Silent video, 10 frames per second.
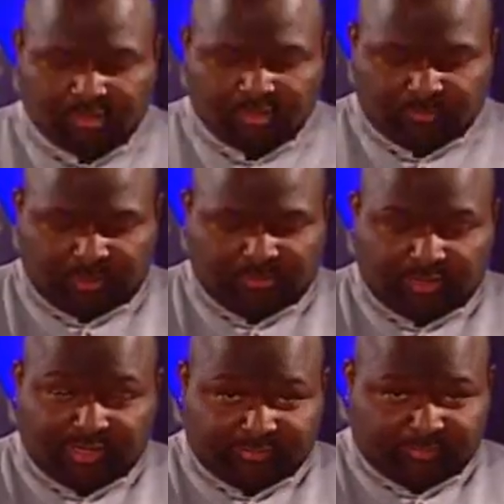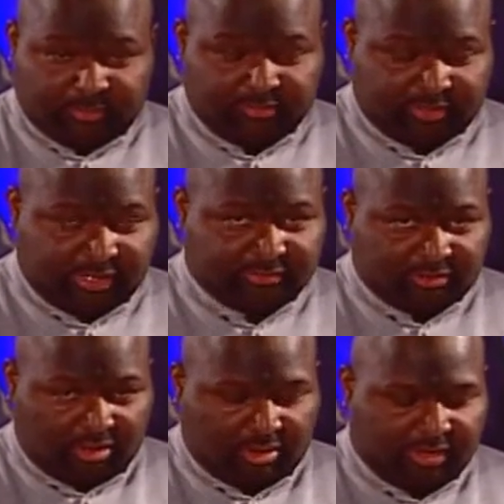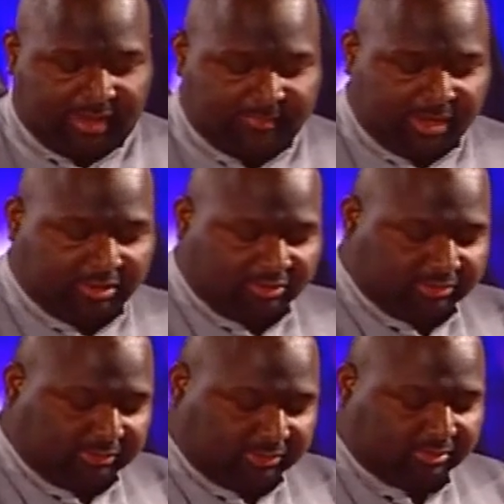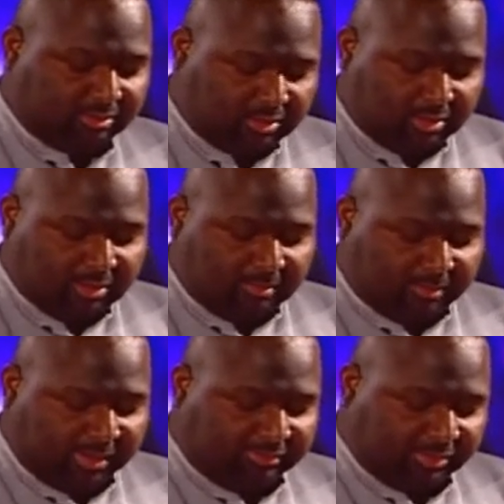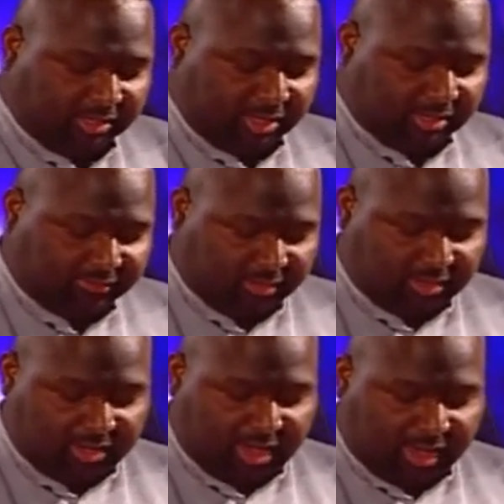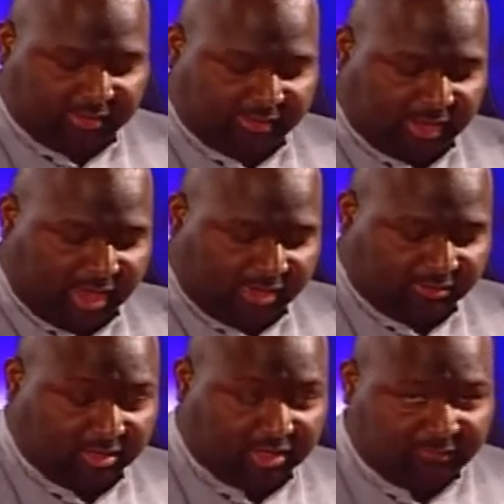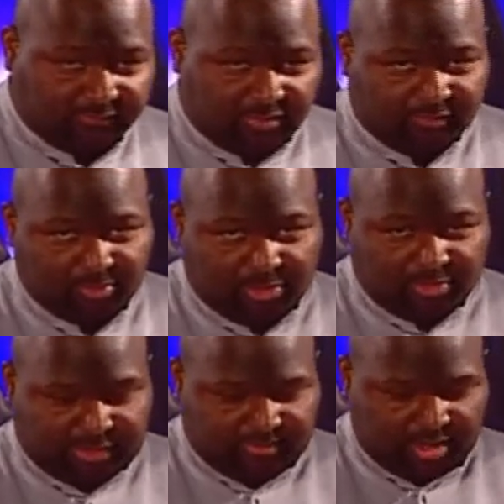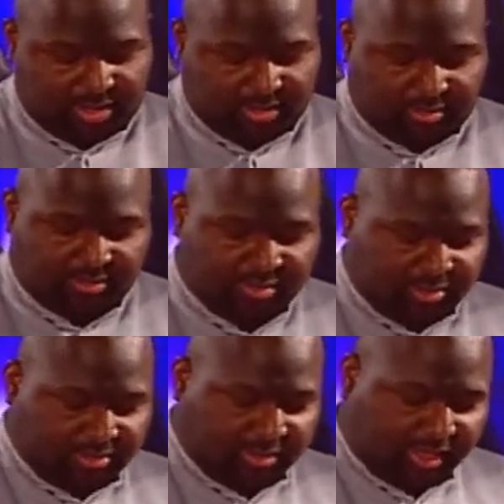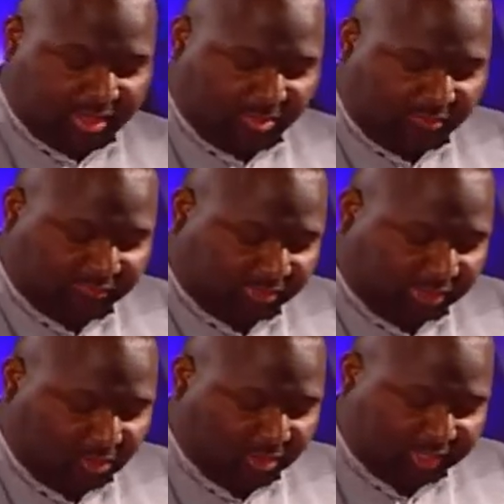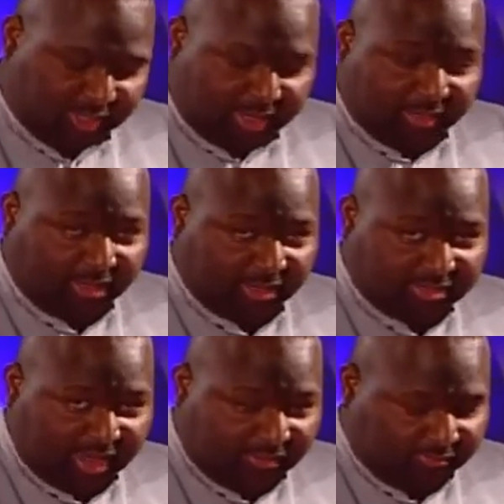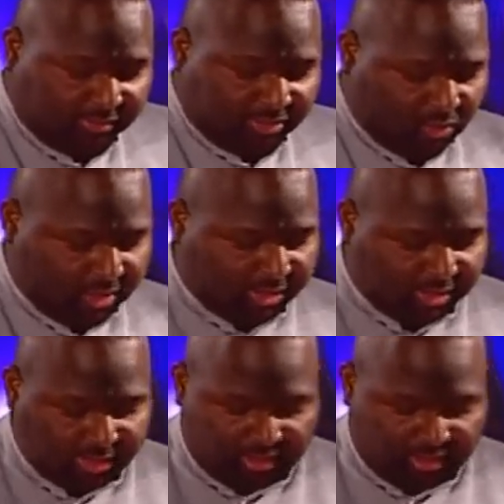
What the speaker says: People like to build decks called Haymakers. Basically, it's a deck that has unevolving Pokemon that come out very quickly and they attack very quickly.